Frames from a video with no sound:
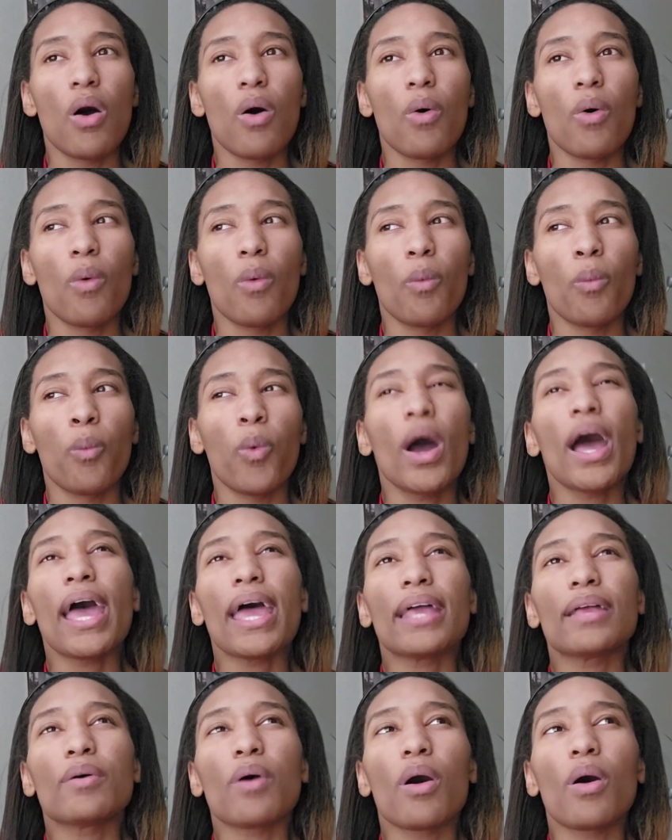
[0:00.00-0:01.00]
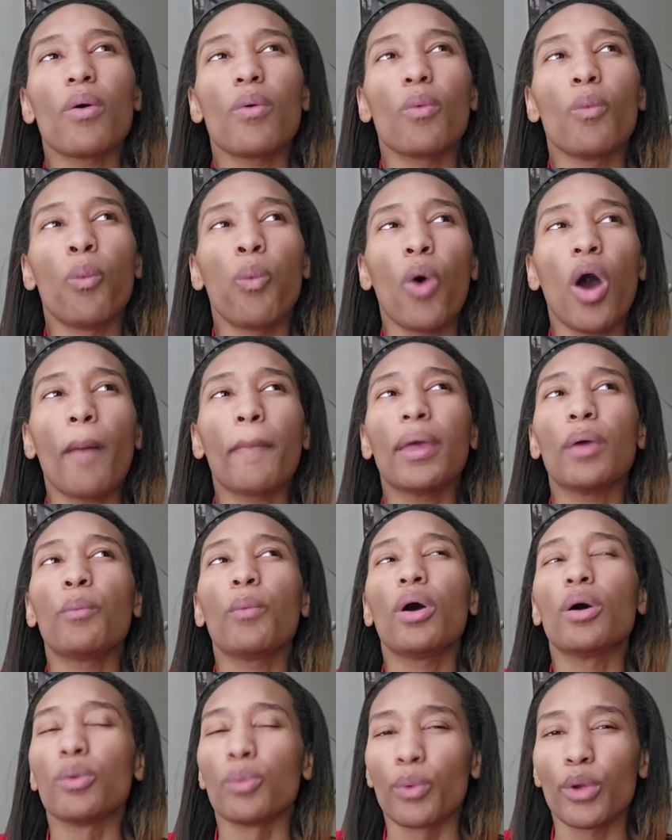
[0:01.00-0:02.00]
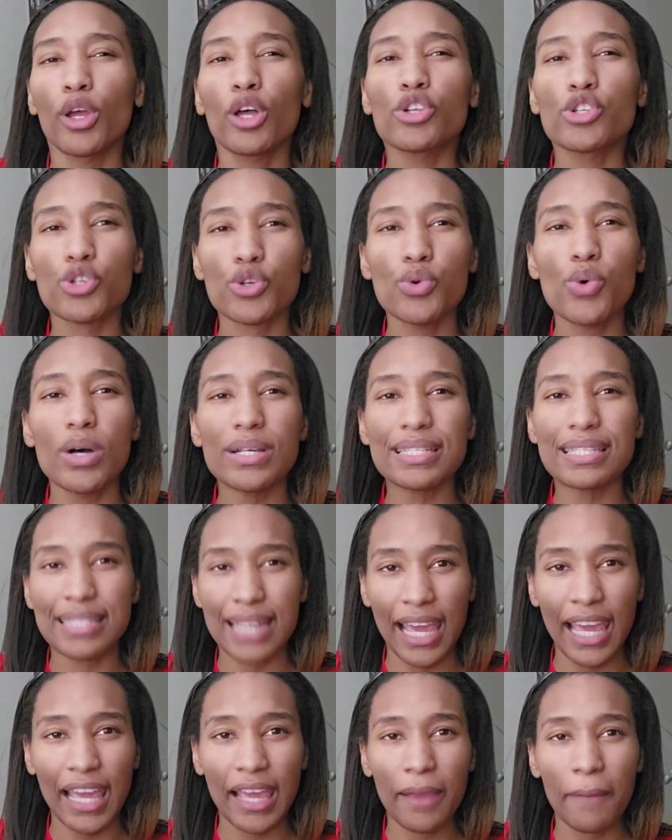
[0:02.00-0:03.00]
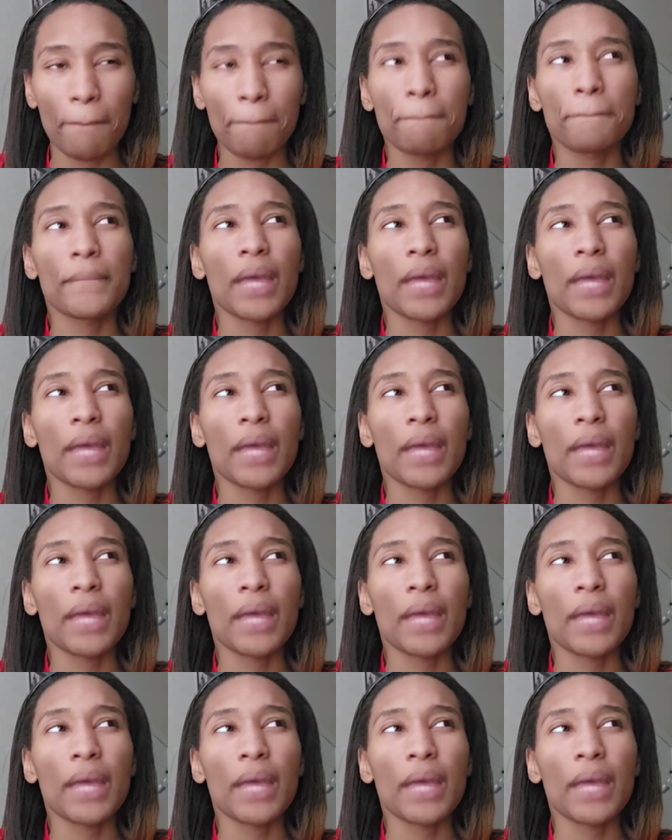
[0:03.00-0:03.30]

what woman with real true esteem